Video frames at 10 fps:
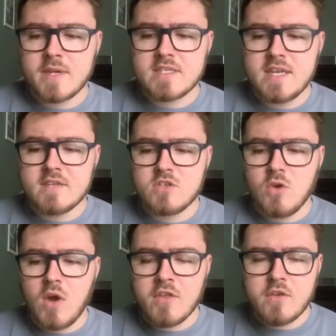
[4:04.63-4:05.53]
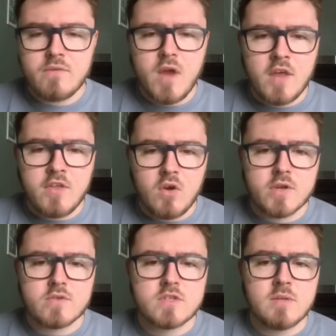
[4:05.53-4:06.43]
extends to other other
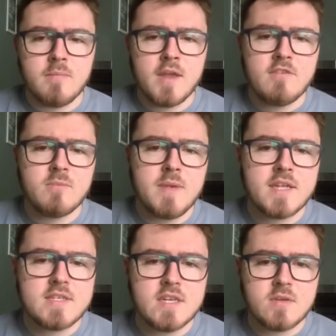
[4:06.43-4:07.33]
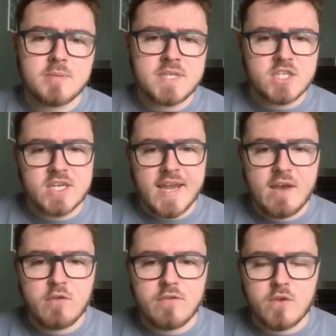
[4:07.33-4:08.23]
oils that might even be considered potentially
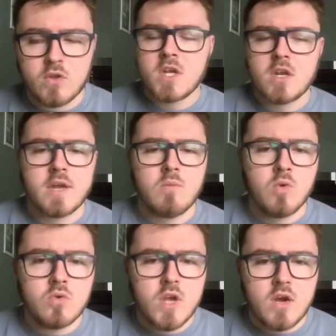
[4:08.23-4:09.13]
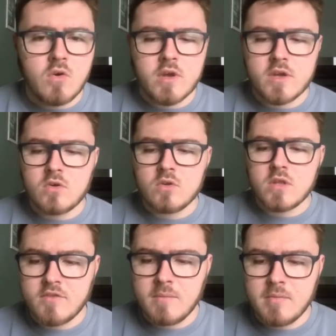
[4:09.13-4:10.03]
healthful, like walnut oil.
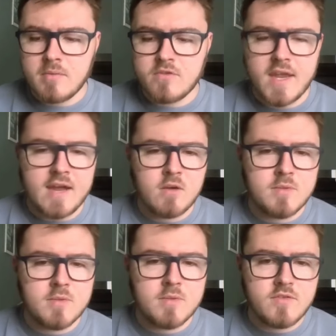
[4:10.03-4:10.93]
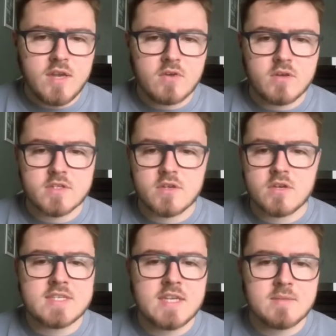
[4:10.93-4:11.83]
Some people say almond seed oil is
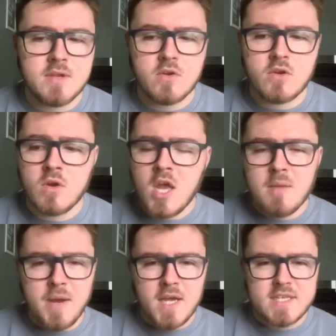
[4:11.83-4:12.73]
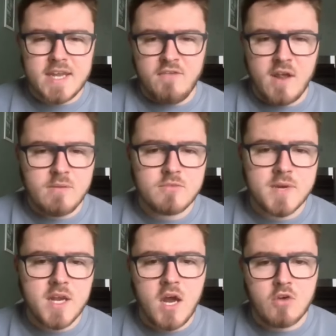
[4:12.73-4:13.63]
good, sesame oil. Personally, if it comes from
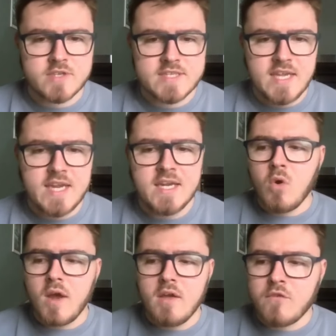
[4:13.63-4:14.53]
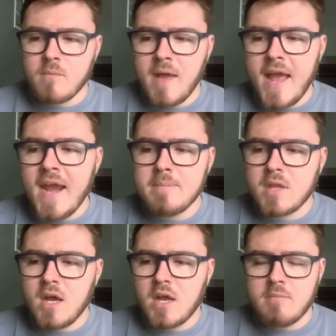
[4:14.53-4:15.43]
a nut or a seed or from any
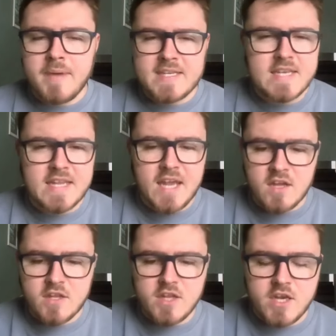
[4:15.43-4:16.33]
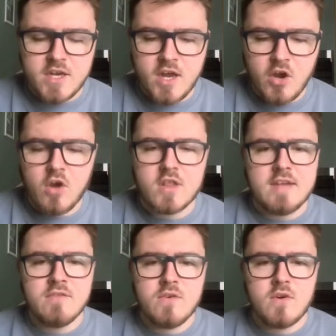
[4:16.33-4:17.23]
plant, basically other than an
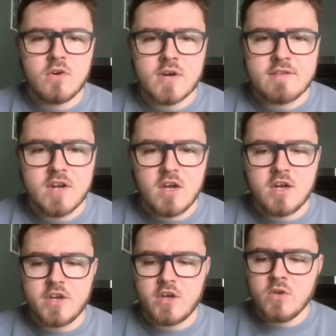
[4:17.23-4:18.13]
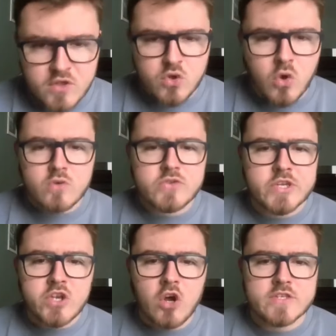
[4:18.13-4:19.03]
olive or an avocado, those oils
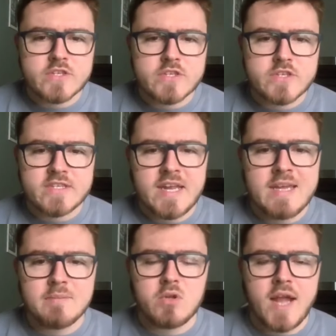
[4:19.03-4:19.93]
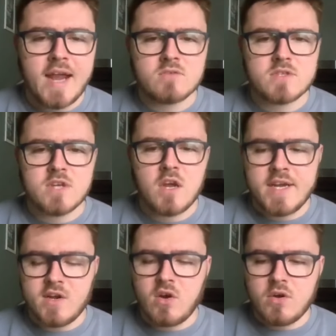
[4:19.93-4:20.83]
are not stable
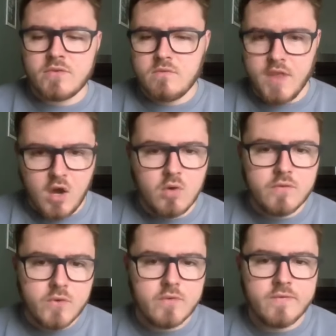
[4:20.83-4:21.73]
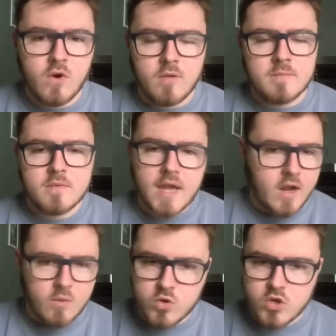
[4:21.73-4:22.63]
outside of the whole food form and
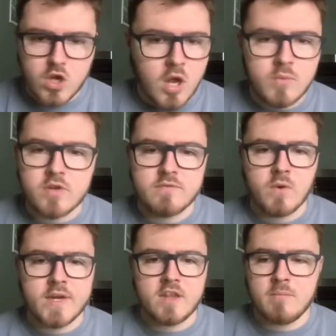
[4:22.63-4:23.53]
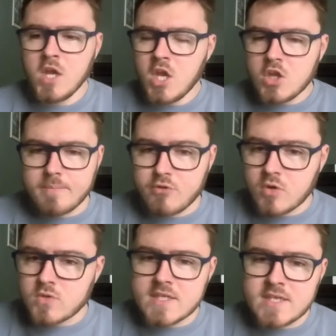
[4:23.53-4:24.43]
I would I would avoid them. The
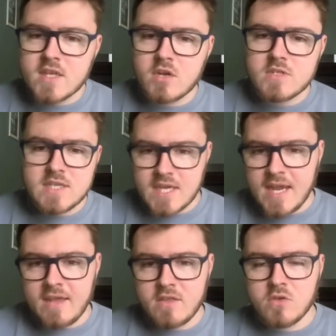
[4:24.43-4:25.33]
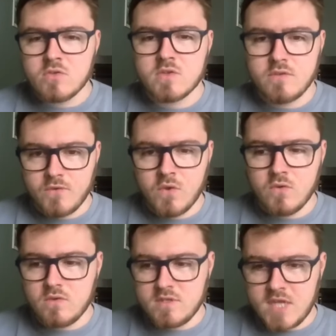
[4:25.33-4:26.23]
processing that goes into getting those
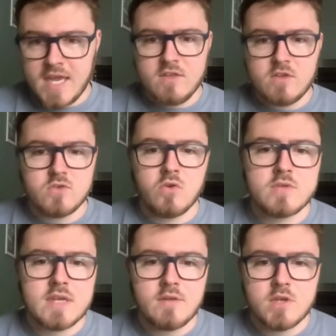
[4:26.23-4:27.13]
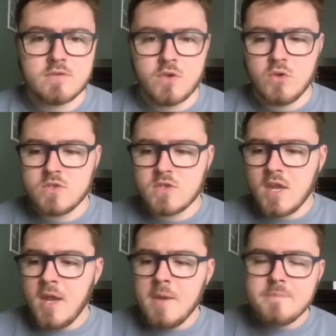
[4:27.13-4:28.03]
food getting those oils out of those foods
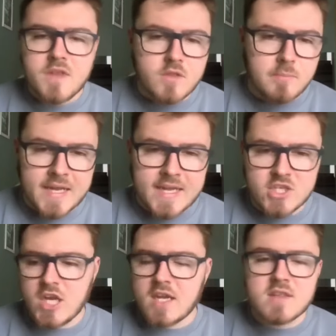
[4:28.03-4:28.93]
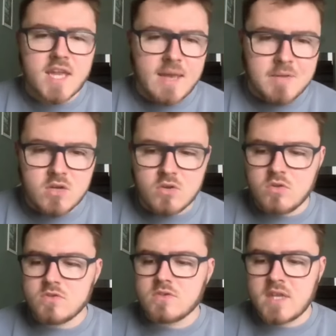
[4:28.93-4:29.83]
the bleaching, the
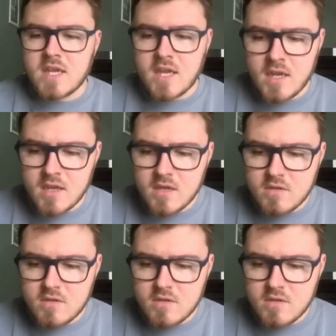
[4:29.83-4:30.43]
chemicals, the